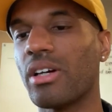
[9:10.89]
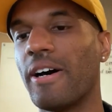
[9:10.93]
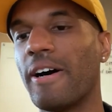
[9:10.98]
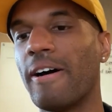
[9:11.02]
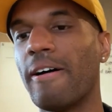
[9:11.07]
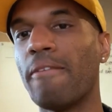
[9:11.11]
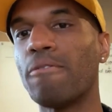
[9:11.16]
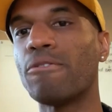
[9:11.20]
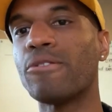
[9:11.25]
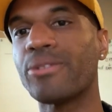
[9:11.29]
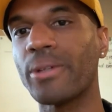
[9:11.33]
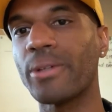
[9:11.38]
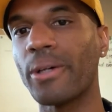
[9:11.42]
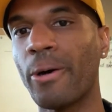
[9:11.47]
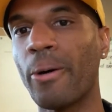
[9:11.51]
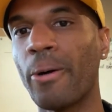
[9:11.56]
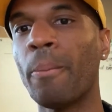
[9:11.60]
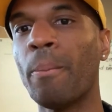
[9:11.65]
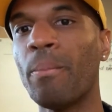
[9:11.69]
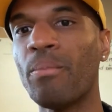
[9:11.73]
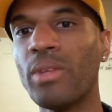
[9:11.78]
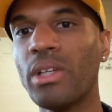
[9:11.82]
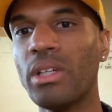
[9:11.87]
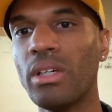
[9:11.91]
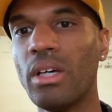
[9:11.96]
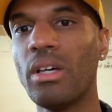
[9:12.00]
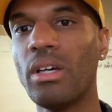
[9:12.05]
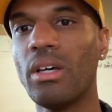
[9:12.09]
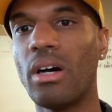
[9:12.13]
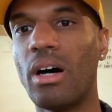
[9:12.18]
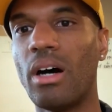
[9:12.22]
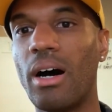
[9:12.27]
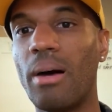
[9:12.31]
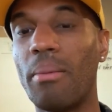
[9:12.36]
Um, so,
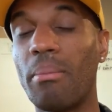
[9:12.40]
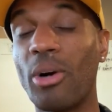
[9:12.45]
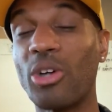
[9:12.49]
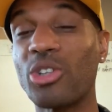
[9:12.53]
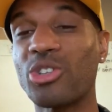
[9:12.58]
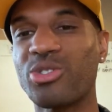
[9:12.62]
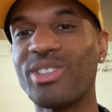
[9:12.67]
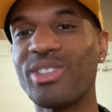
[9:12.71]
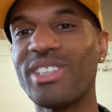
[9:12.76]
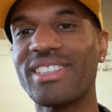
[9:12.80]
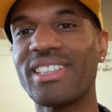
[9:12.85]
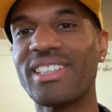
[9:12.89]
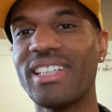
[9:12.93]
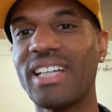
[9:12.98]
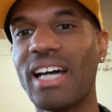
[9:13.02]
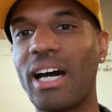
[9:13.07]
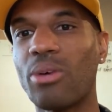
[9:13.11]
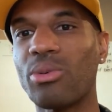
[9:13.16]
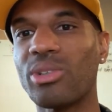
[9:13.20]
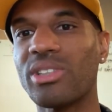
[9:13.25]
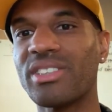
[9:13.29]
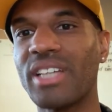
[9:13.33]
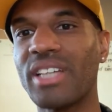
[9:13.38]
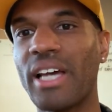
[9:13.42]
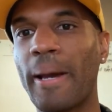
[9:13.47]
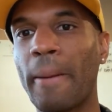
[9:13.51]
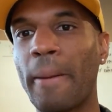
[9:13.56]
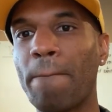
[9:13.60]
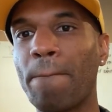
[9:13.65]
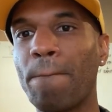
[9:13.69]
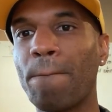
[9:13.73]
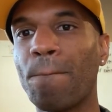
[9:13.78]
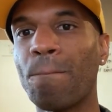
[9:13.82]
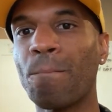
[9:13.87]
uh, most recently, I would say,
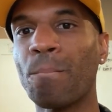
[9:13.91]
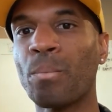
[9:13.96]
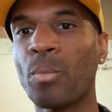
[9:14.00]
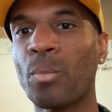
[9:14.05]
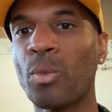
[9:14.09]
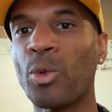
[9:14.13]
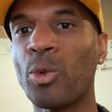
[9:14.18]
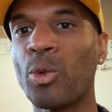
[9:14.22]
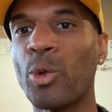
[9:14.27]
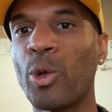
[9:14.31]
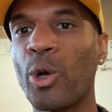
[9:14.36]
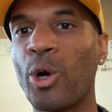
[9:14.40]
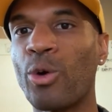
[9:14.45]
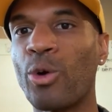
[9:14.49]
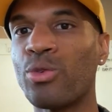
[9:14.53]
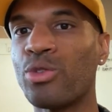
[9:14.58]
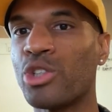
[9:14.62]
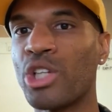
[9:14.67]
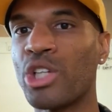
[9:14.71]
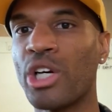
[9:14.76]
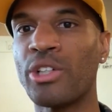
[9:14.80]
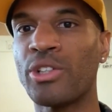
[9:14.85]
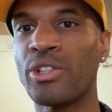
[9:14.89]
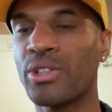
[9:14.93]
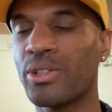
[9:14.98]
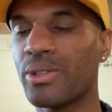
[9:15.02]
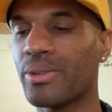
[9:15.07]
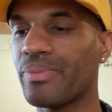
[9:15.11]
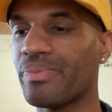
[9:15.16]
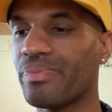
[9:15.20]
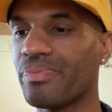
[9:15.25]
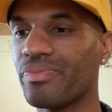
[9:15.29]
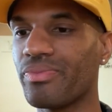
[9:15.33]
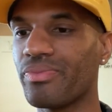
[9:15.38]
you know,
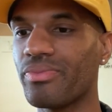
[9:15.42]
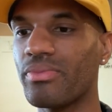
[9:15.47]
just